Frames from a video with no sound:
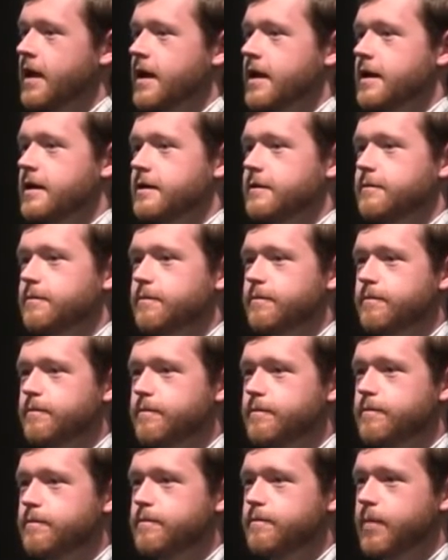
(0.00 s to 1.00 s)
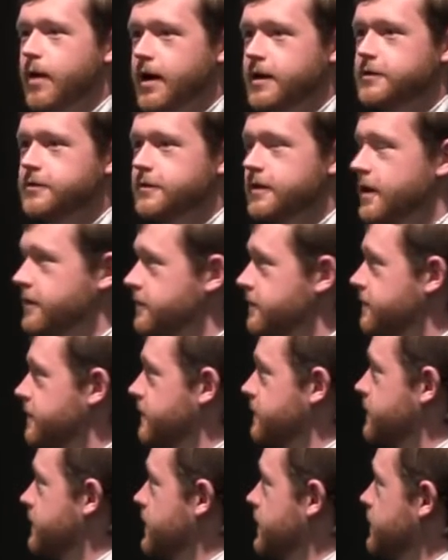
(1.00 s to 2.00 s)
and by
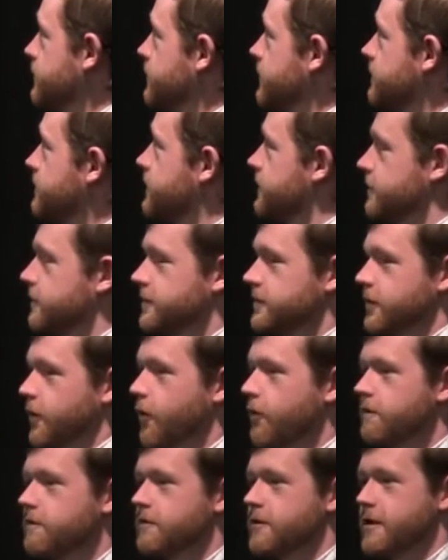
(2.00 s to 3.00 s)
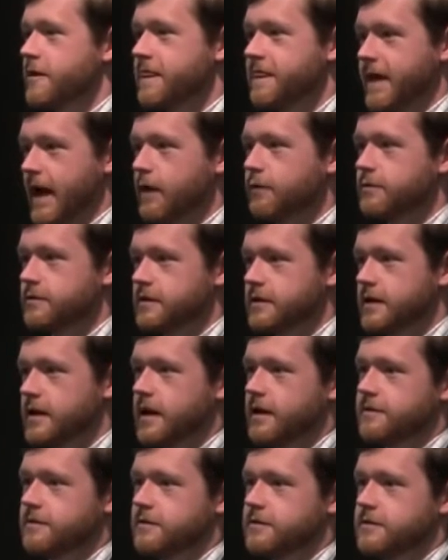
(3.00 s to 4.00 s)
2015, we've sequenced over 1,000
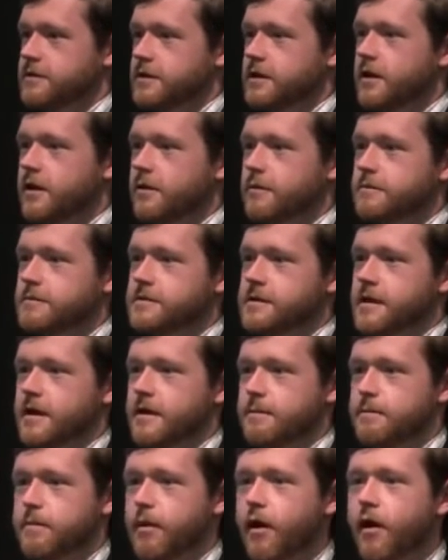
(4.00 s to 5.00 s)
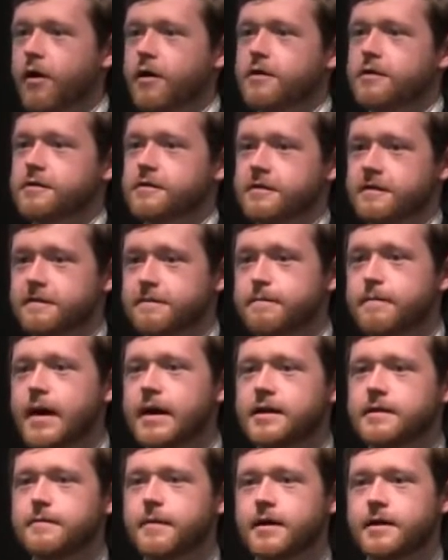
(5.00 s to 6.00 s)
cancer genomes and parts of
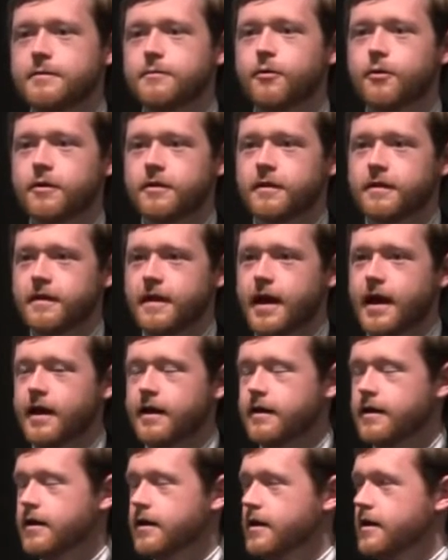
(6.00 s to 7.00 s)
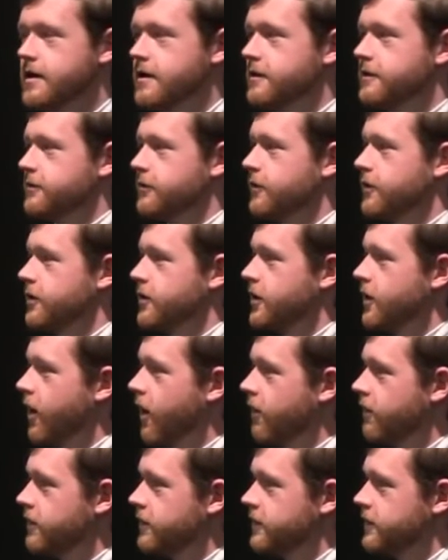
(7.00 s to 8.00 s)
many, many more than that. So our
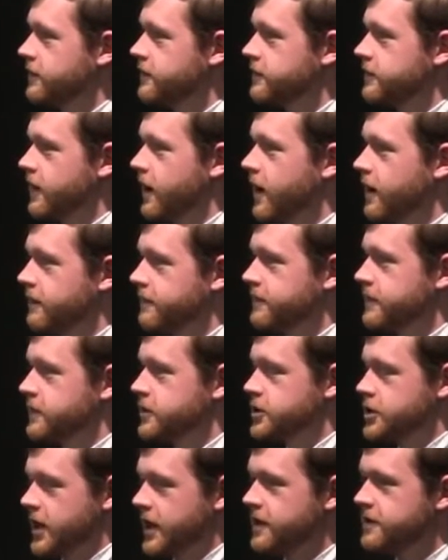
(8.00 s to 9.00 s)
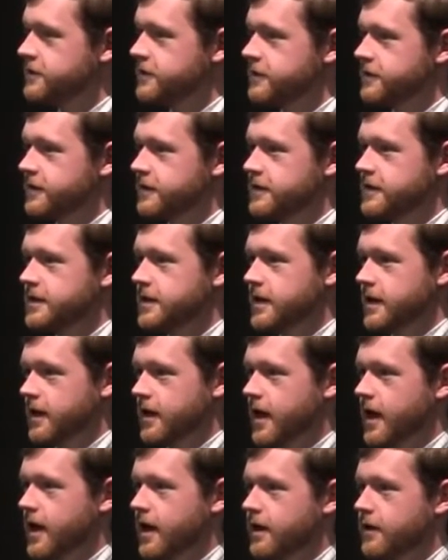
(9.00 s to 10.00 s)
knowledge of the changes in
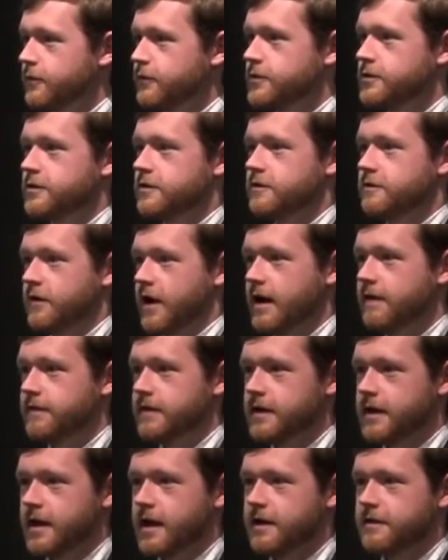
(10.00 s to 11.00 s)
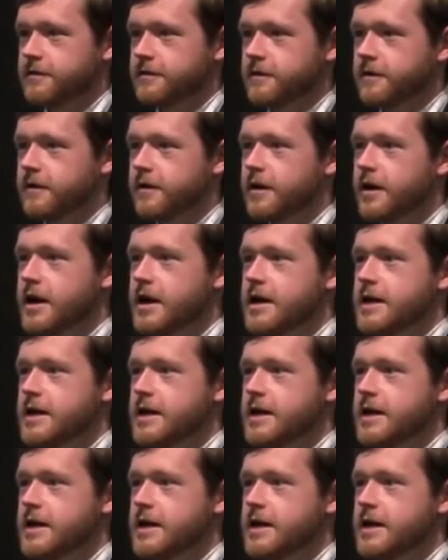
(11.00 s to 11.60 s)
DNA which are driving cancer